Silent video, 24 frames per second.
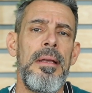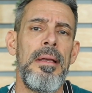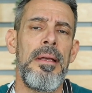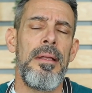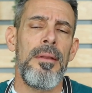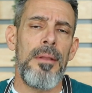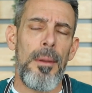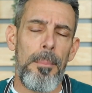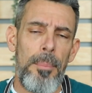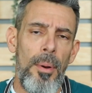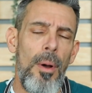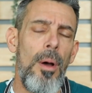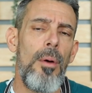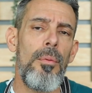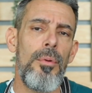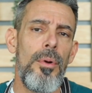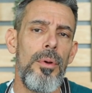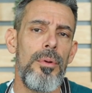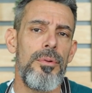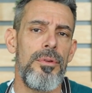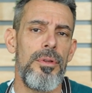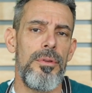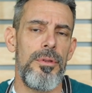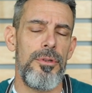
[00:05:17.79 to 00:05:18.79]
that Paul
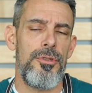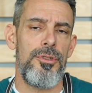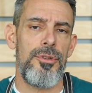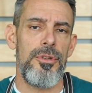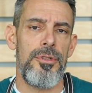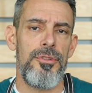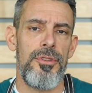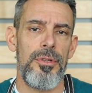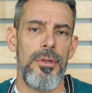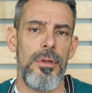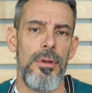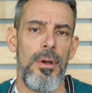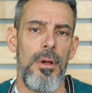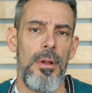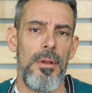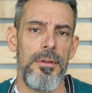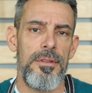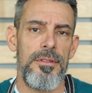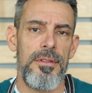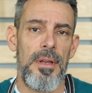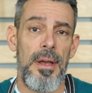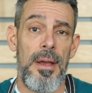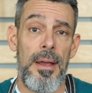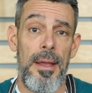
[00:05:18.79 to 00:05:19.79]
wrote to the church in
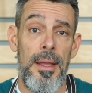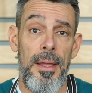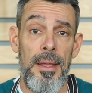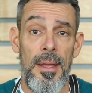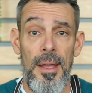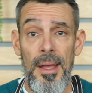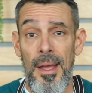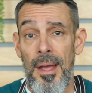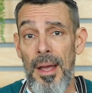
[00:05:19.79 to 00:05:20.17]
Colossae